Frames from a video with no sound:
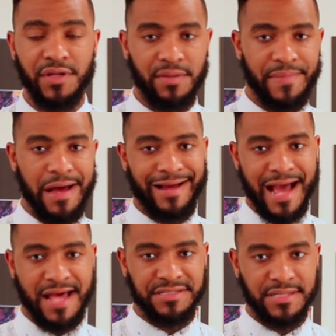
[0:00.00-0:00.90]
Think about
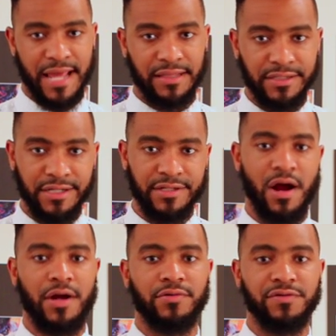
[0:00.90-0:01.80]
guys like
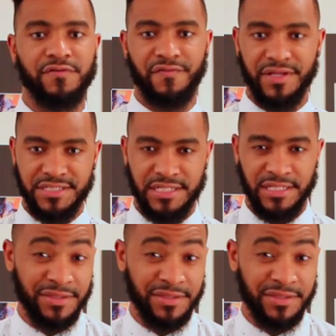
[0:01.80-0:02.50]
Leonardo da Vinci.